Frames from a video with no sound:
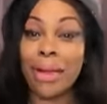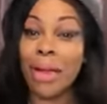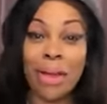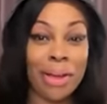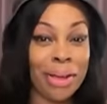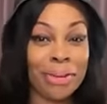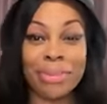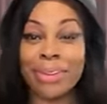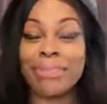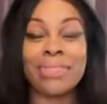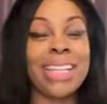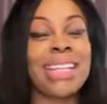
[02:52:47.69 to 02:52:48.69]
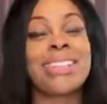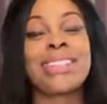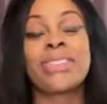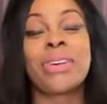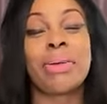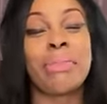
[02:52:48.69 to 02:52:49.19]
off. I'm gonna
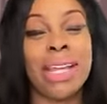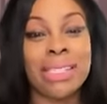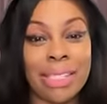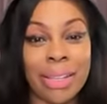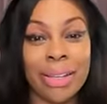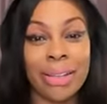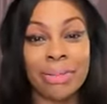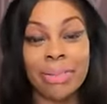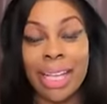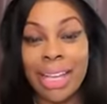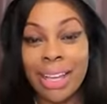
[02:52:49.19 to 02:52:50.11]
enjoy myself.